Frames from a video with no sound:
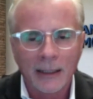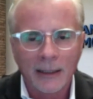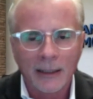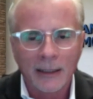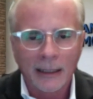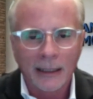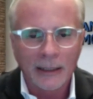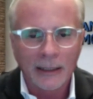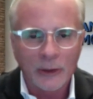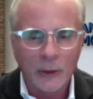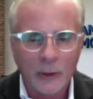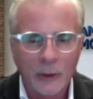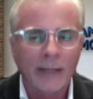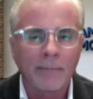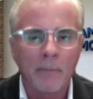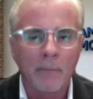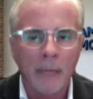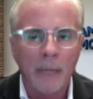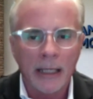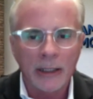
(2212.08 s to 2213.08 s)
As you had
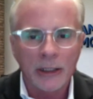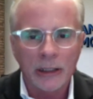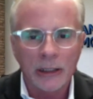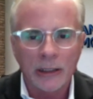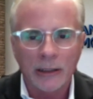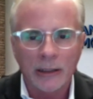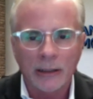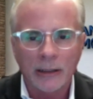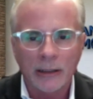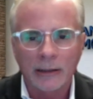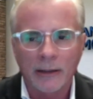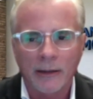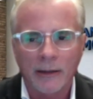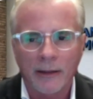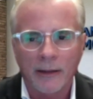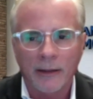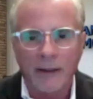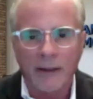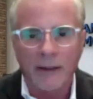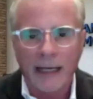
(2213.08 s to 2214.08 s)
mentioned
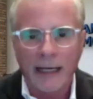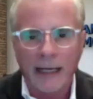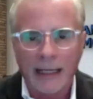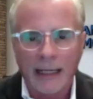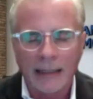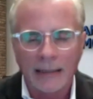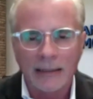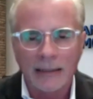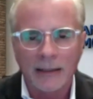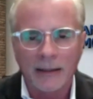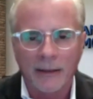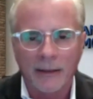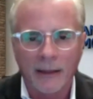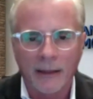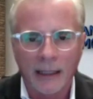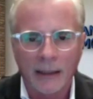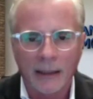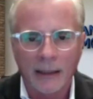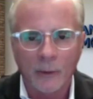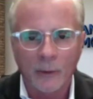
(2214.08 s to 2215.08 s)
that
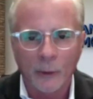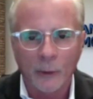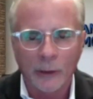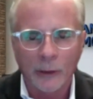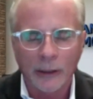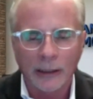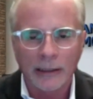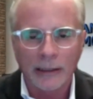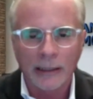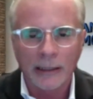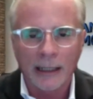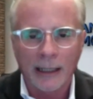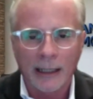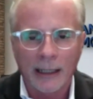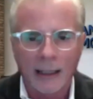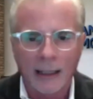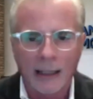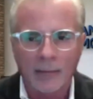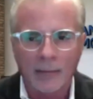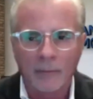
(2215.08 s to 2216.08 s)
they could
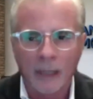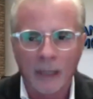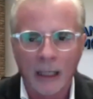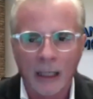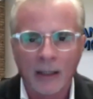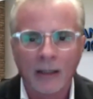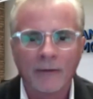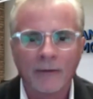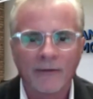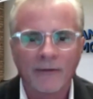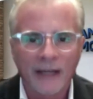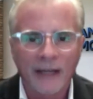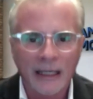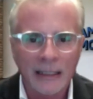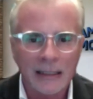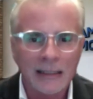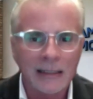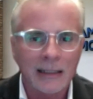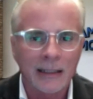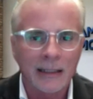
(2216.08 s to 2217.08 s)

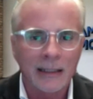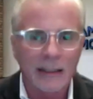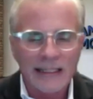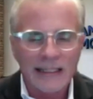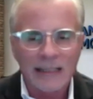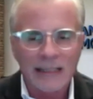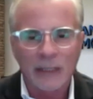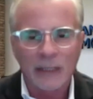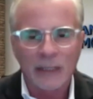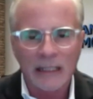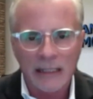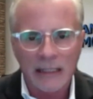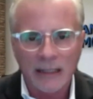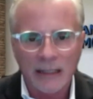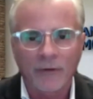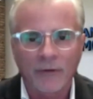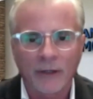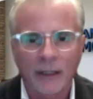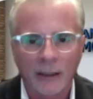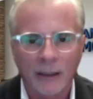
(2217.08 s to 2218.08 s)
fix a
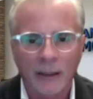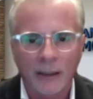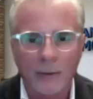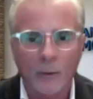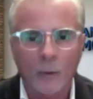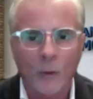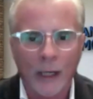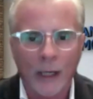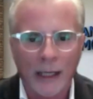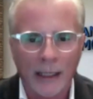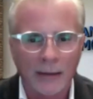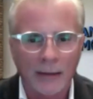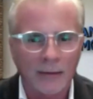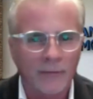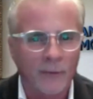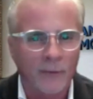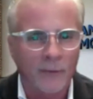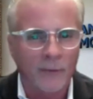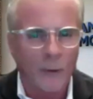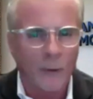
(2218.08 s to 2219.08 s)
specific rate
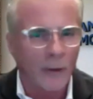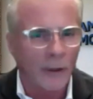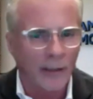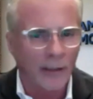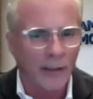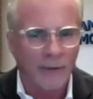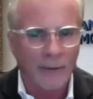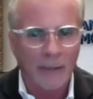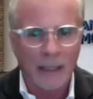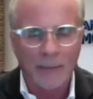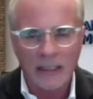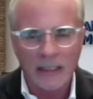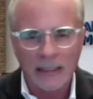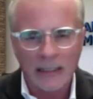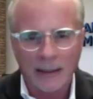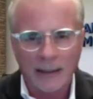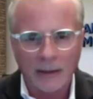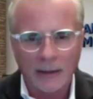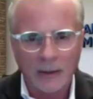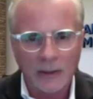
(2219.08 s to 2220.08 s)
for, if I'm not
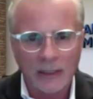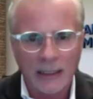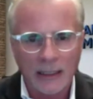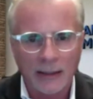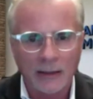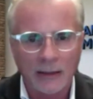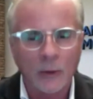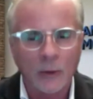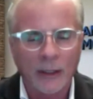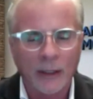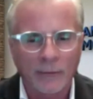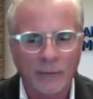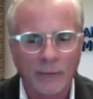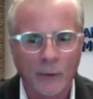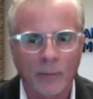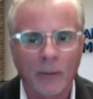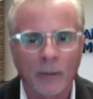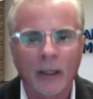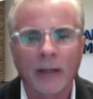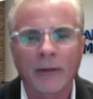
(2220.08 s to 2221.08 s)
mistaken, you said a
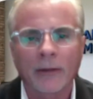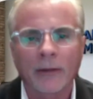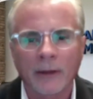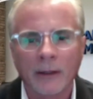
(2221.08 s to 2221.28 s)
24-month